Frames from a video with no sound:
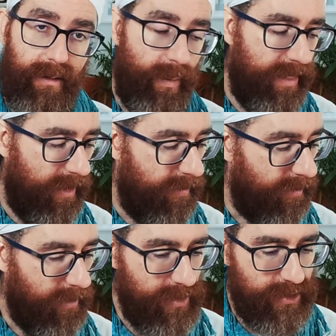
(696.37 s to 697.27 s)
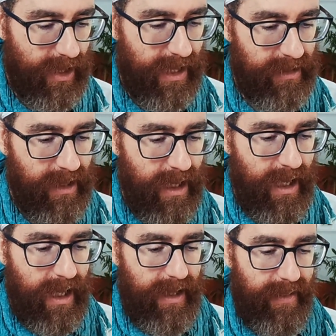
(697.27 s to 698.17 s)
with another consonant,
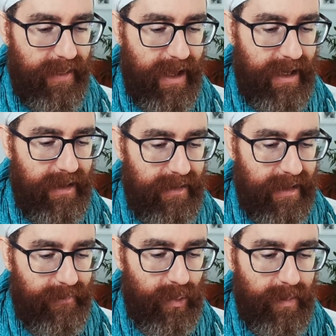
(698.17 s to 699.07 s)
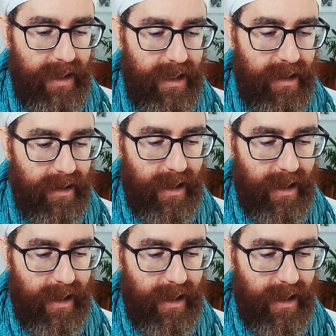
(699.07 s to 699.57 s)
then that would be